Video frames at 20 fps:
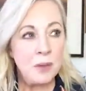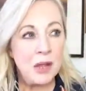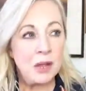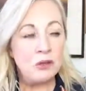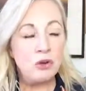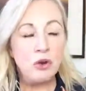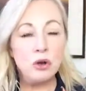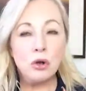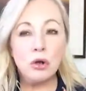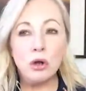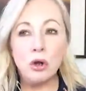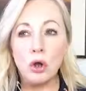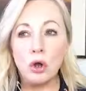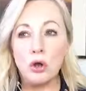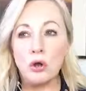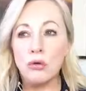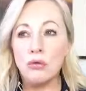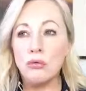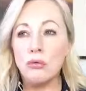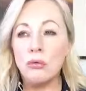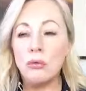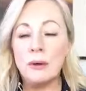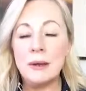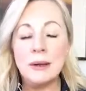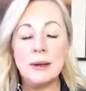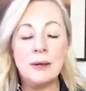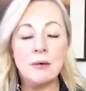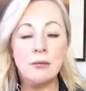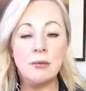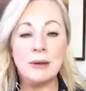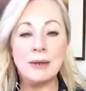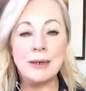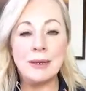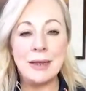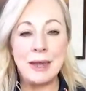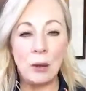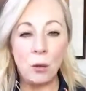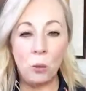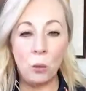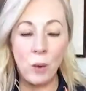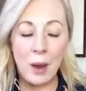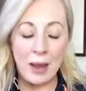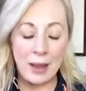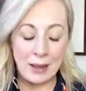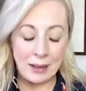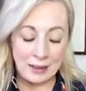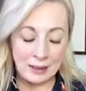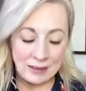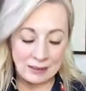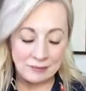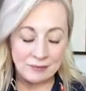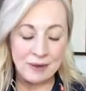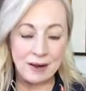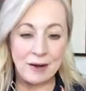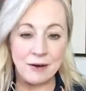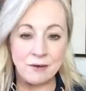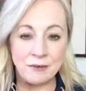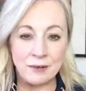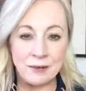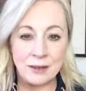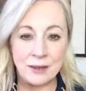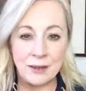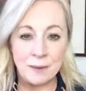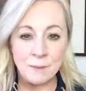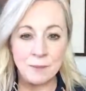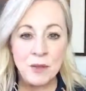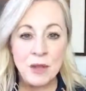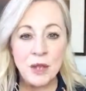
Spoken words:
and you're looking really to get well internally,